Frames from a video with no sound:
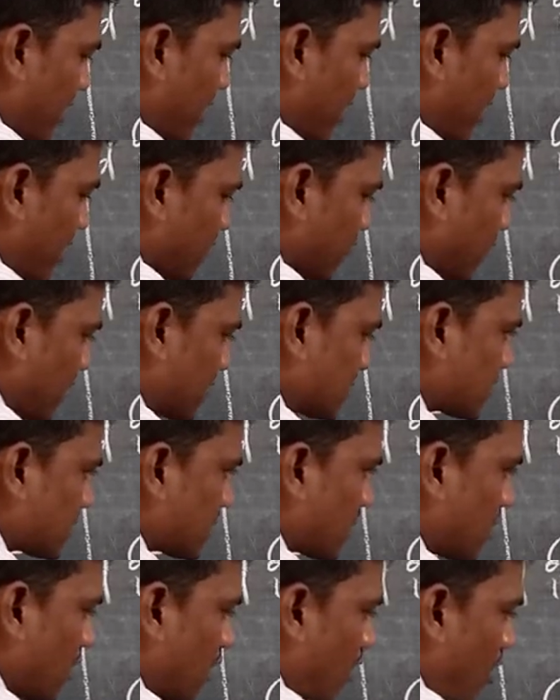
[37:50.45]
inverse
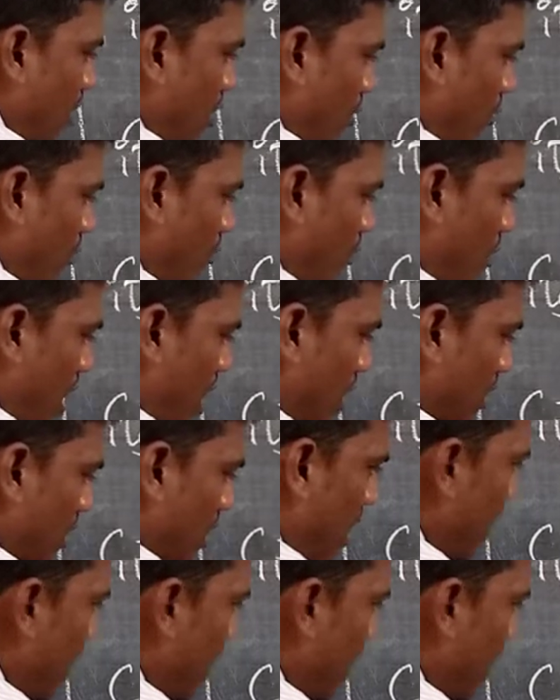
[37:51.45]
1